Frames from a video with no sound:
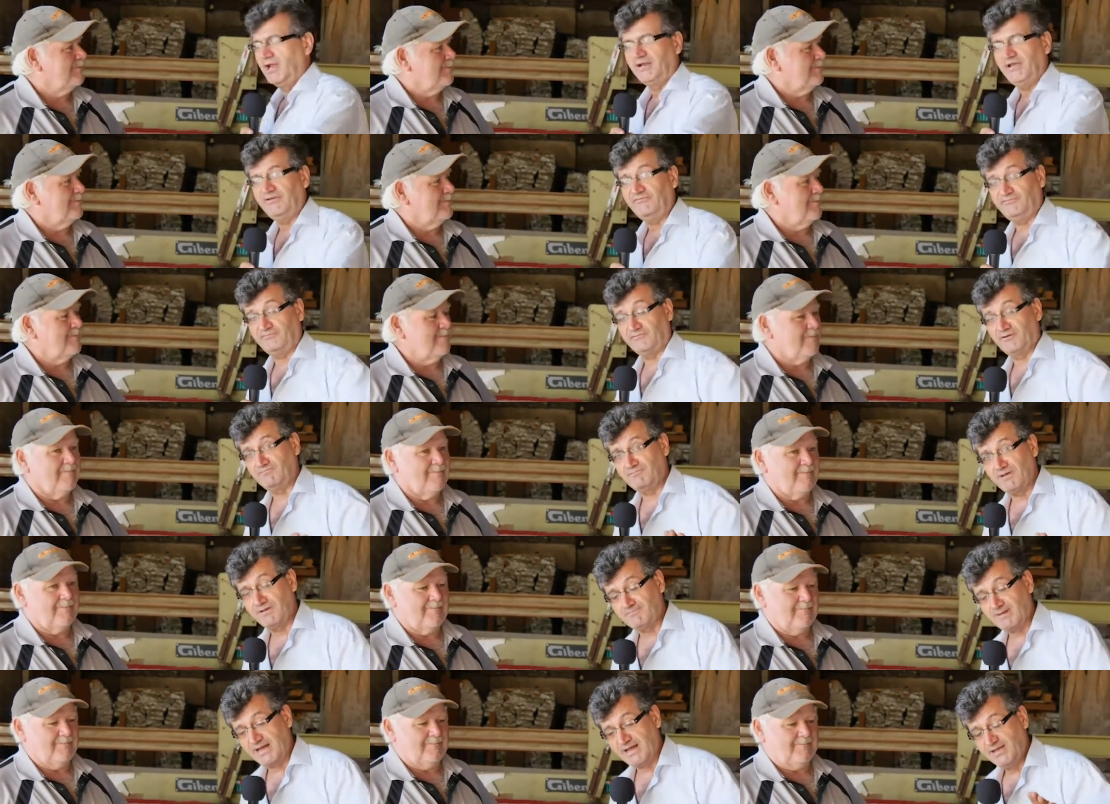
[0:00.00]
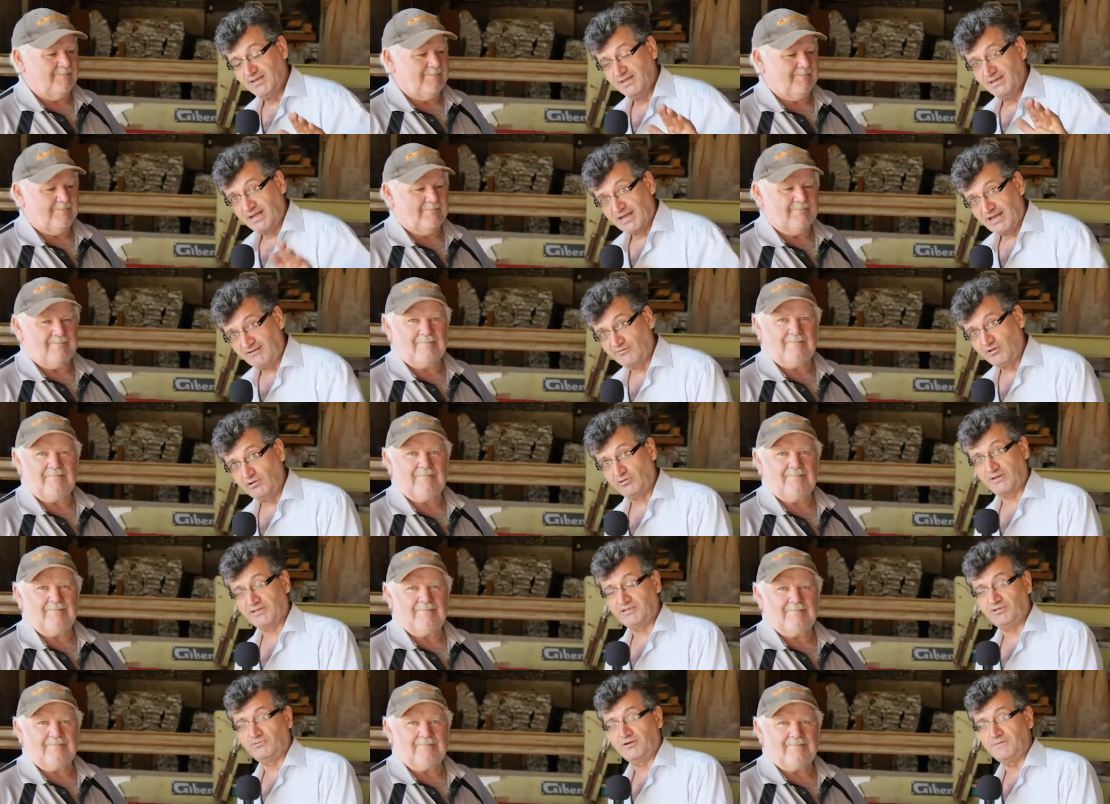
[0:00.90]
Speaker 1: If remember, have a
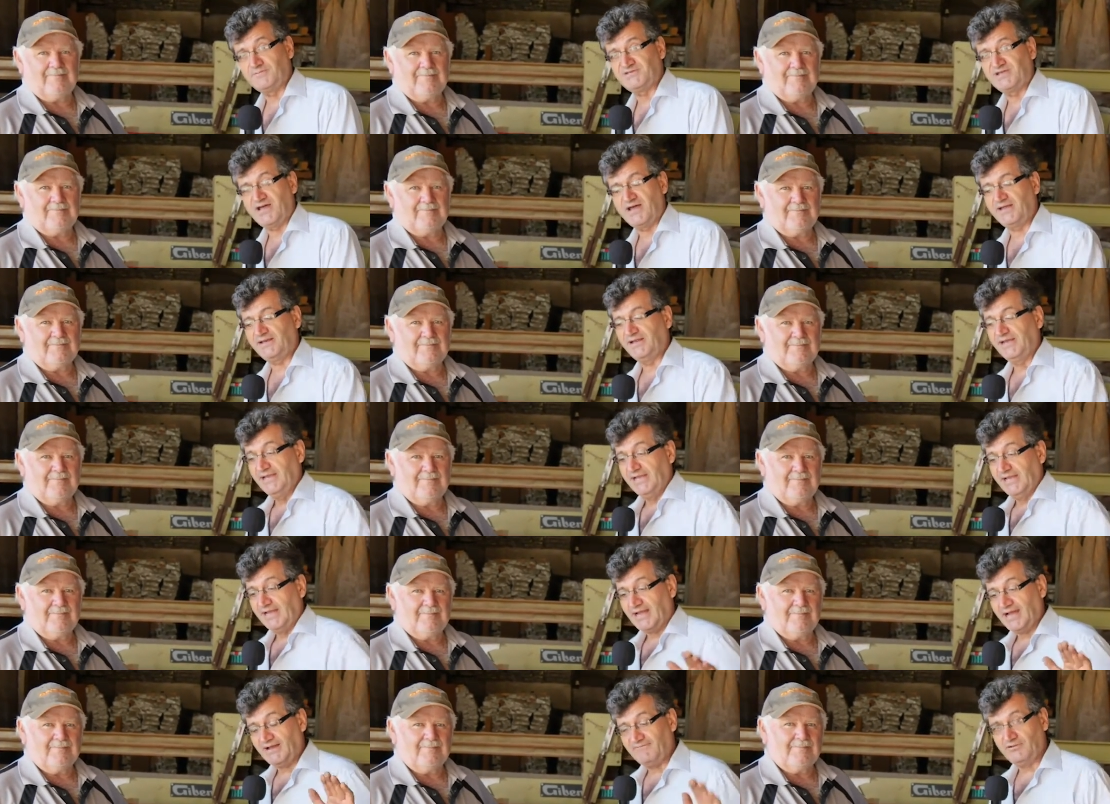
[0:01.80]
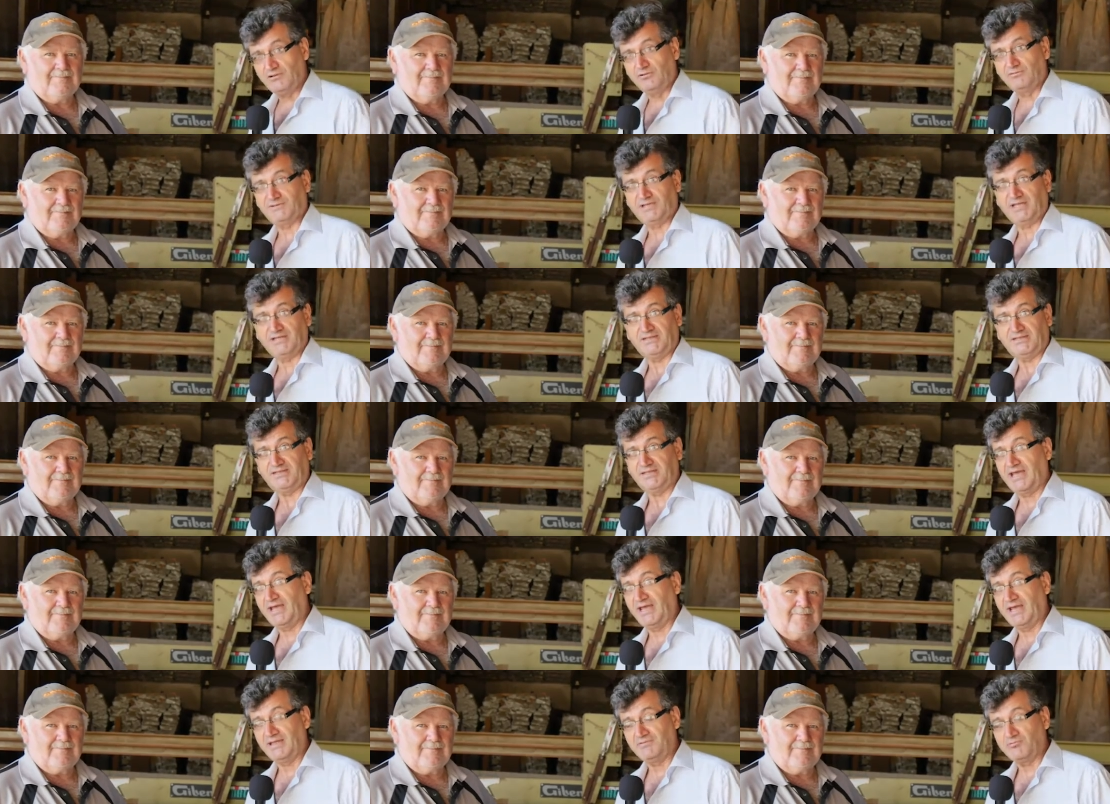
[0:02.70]
look at the website, have a look at
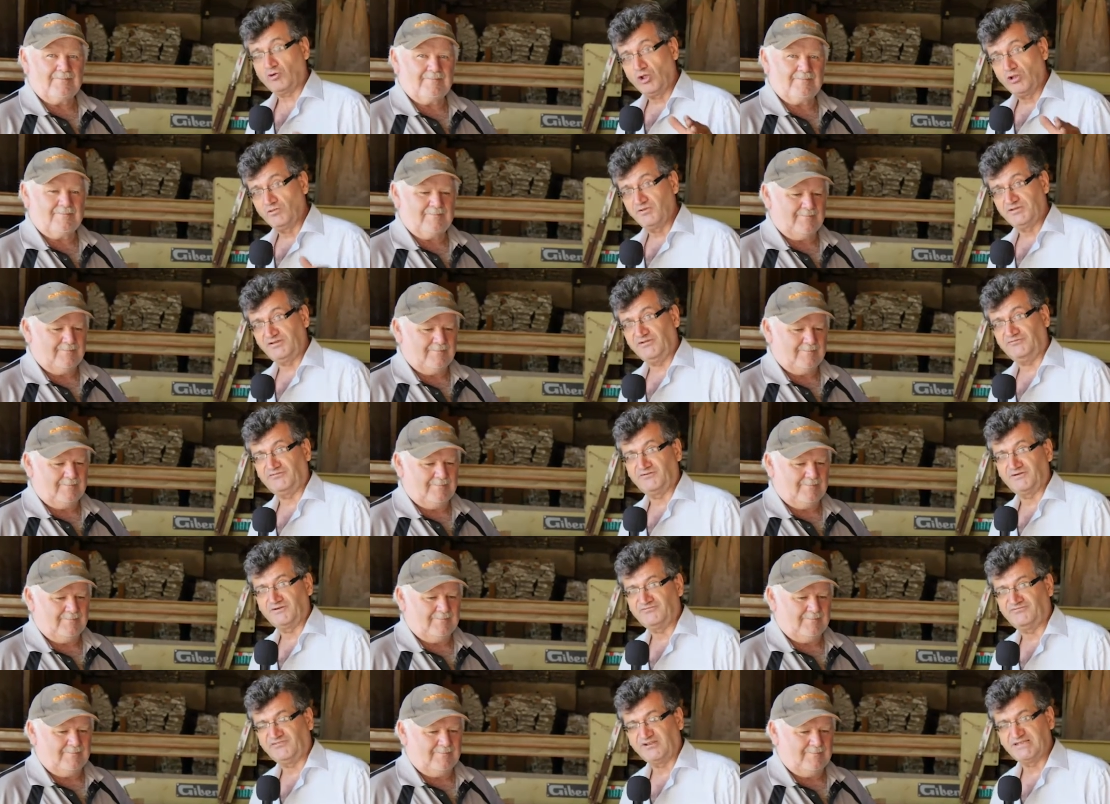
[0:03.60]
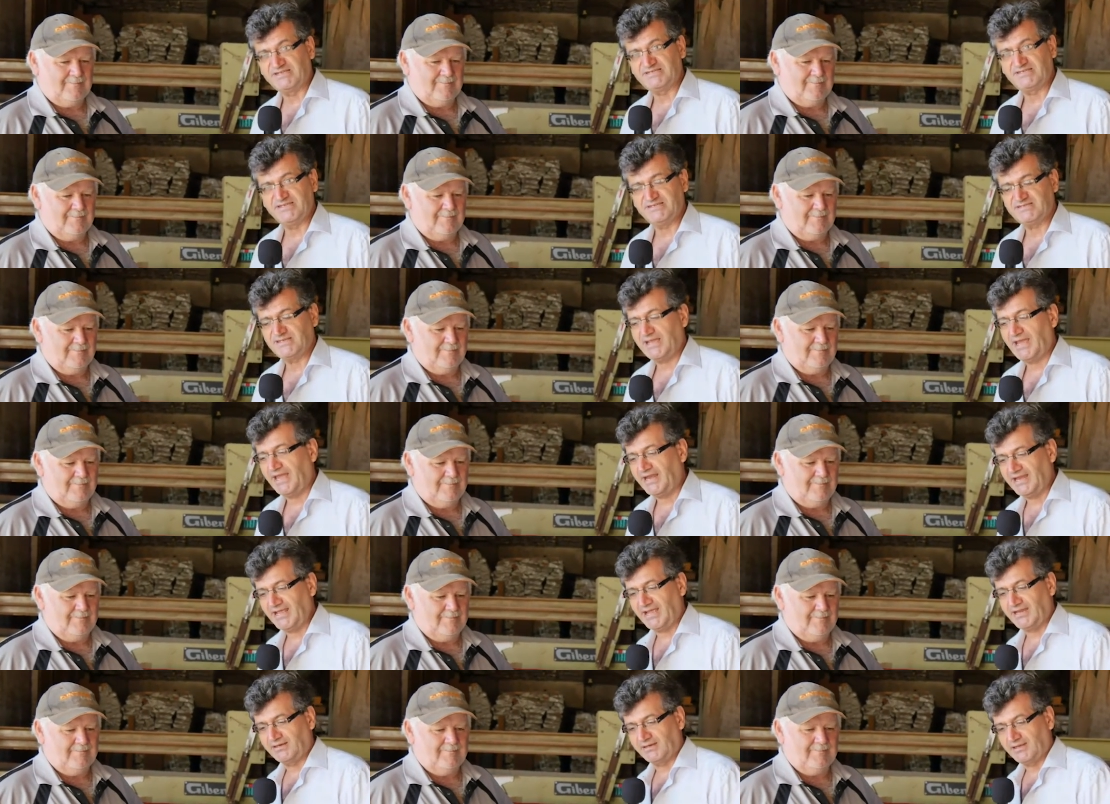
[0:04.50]
uh, all the different finishes,
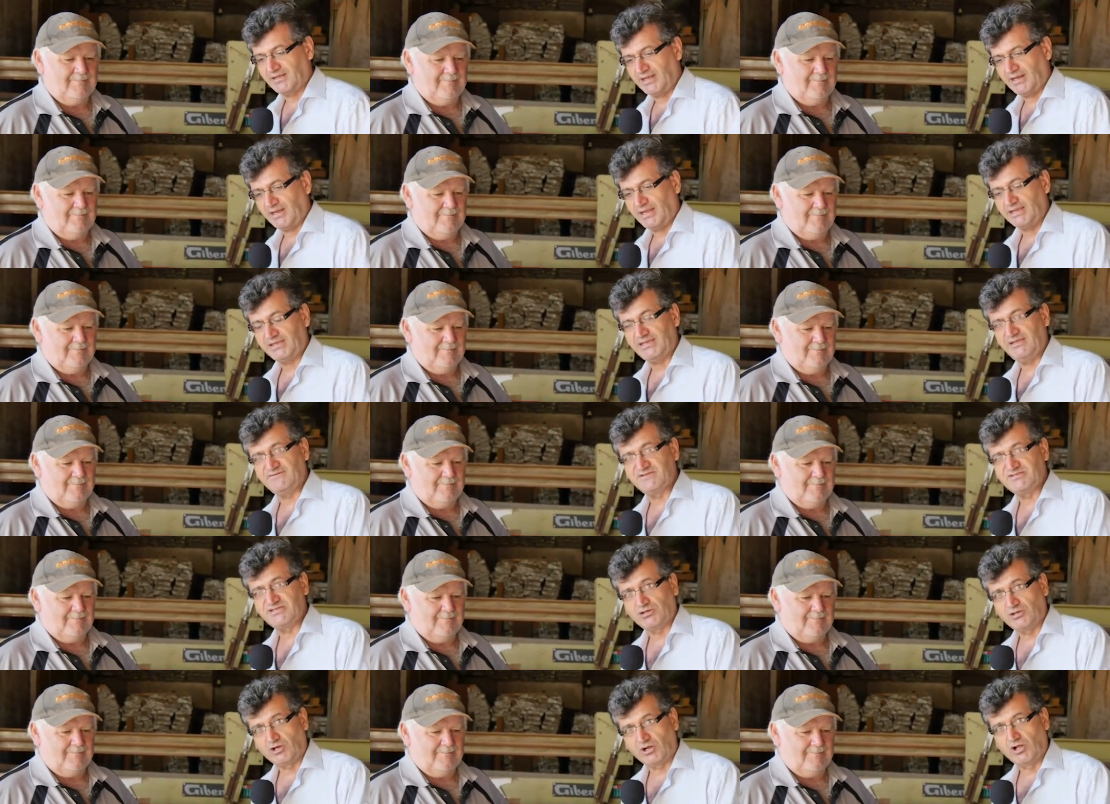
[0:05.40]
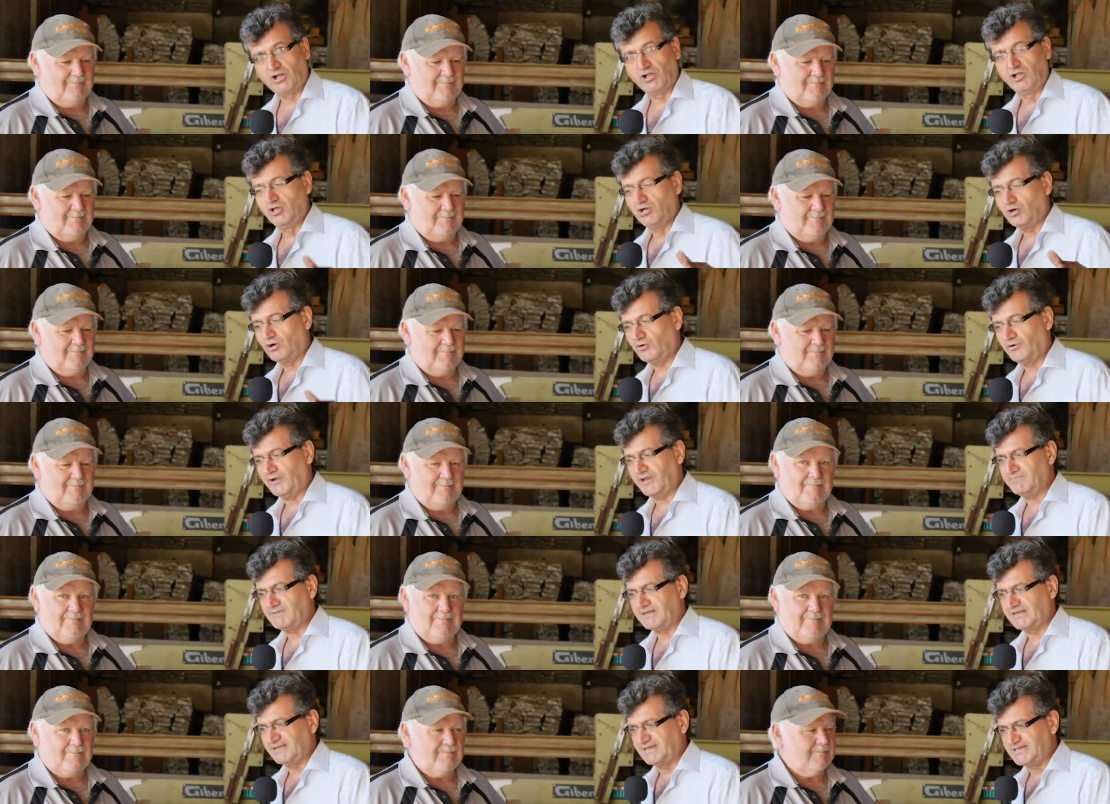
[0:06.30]
and then uh, give us a call or
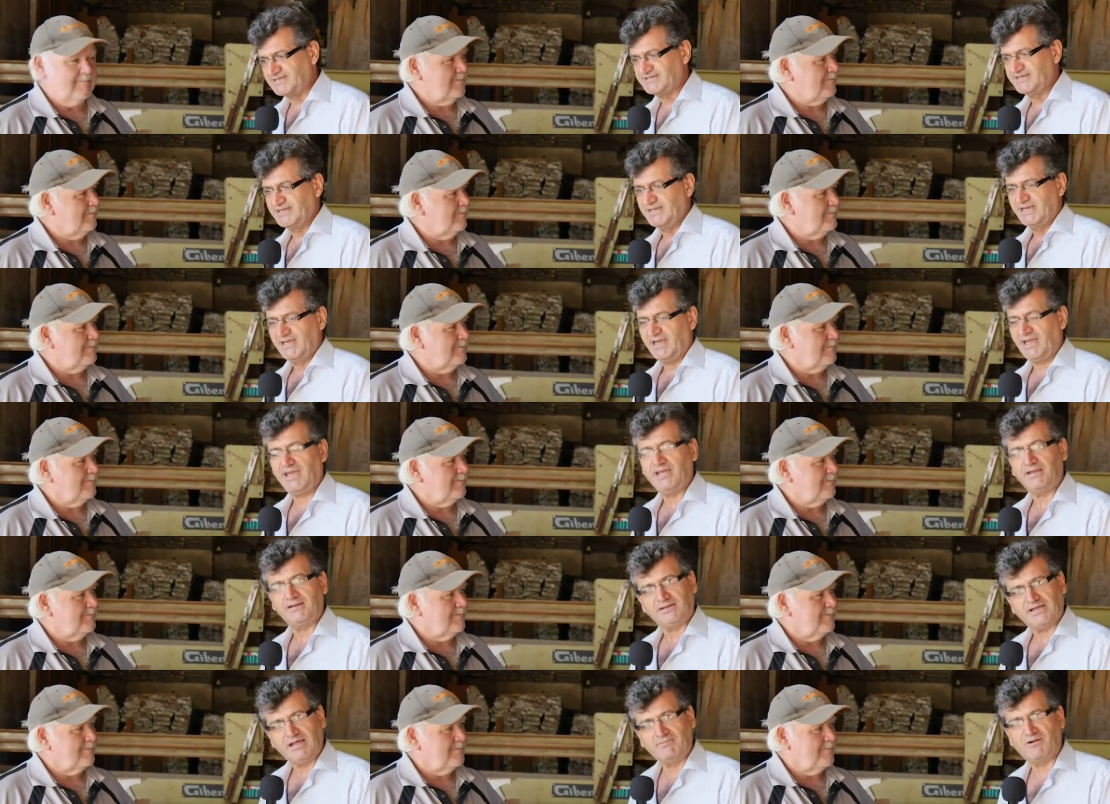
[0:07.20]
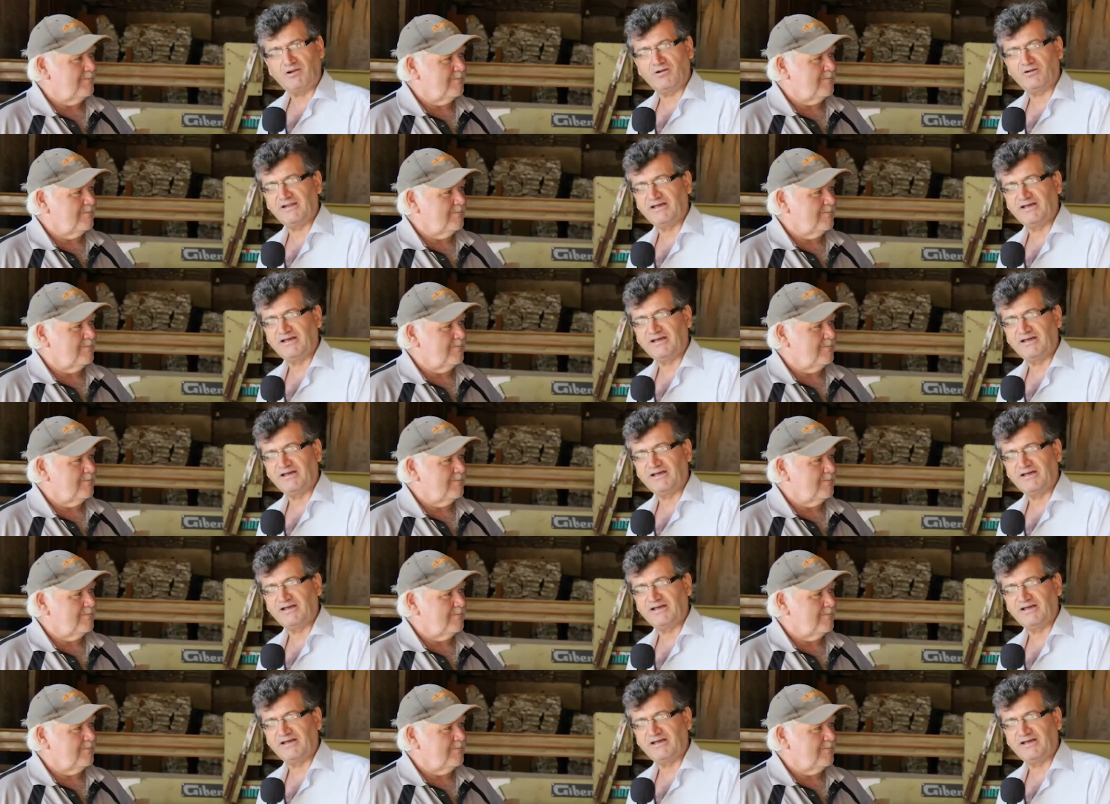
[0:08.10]
email us and come around